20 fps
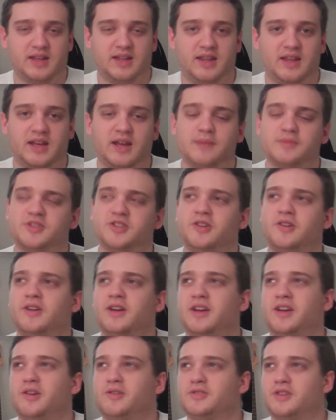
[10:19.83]
Like, I'm sure
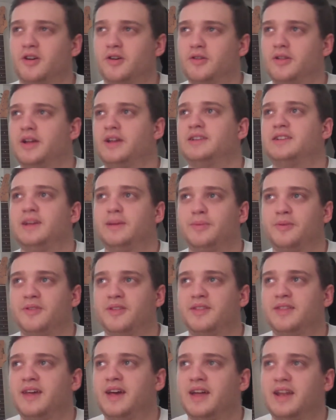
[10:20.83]
it goes a whole lot deeper
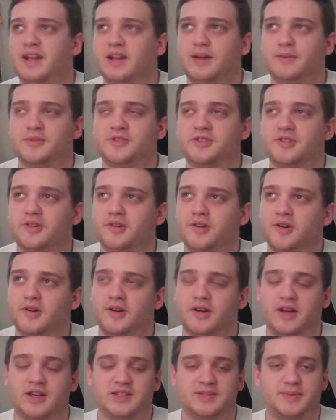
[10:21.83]
than that, and I'm
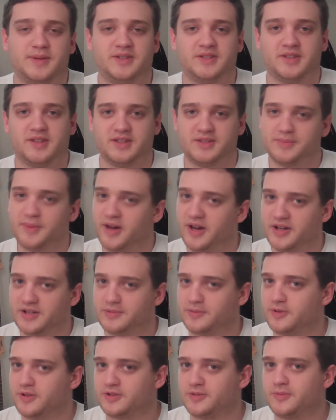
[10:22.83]
sure, especially
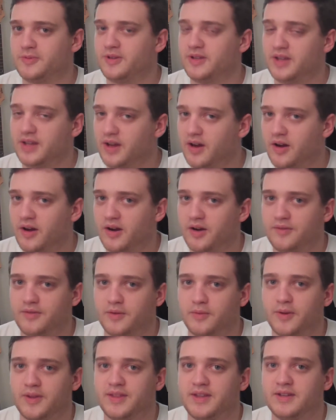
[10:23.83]
Smosh, works really hard
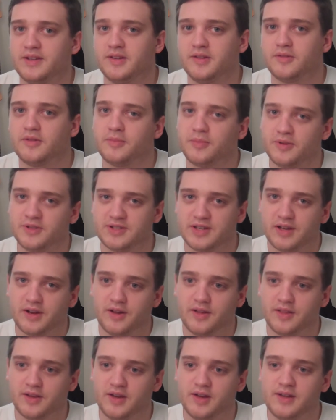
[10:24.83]
for what they do to push out
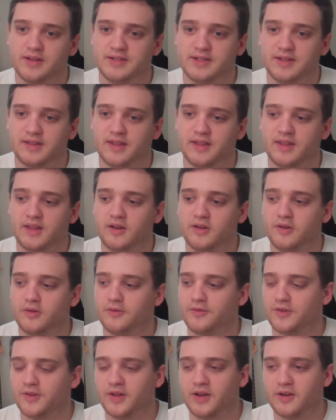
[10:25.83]
all the content that they do
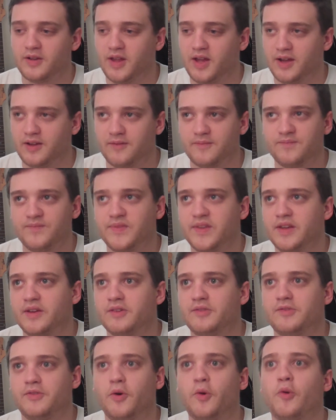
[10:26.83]
for their, like,
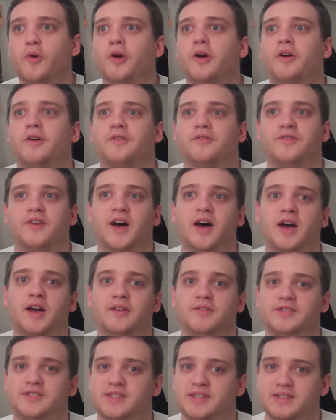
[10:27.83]
four,
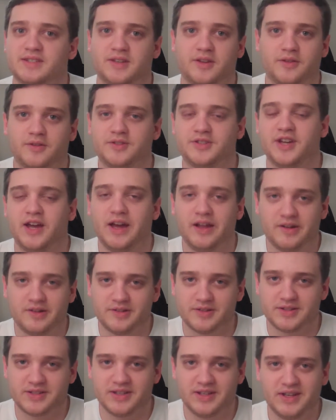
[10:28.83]
five, six other
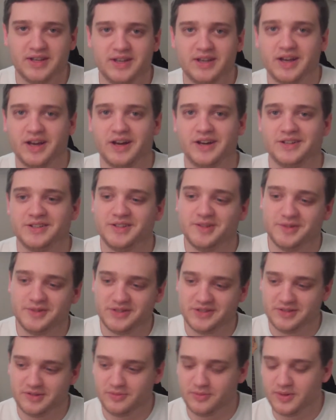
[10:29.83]
channels on
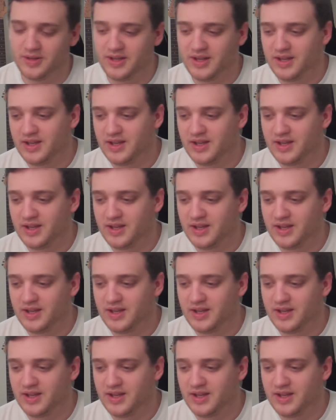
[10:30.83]
YouTube.